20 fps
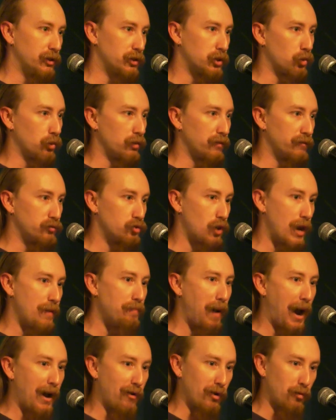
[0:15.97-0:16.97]
a sort of Dread
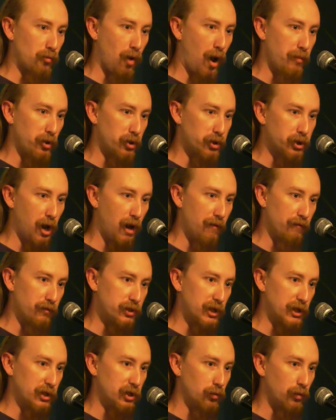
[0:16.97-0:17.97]
Pirate Roberts
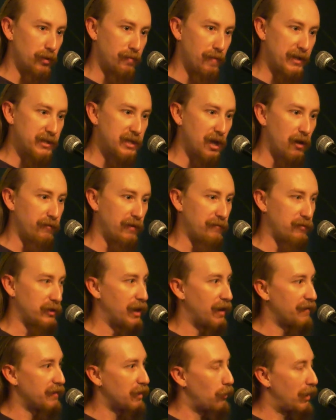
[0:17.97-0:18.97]
conversation with myself every
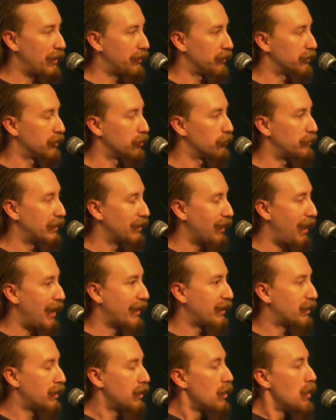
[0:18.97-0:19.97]
night that went a little bit
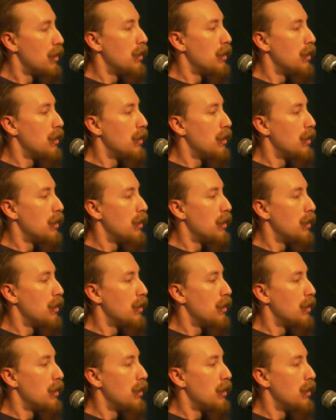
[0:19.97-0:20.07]
like,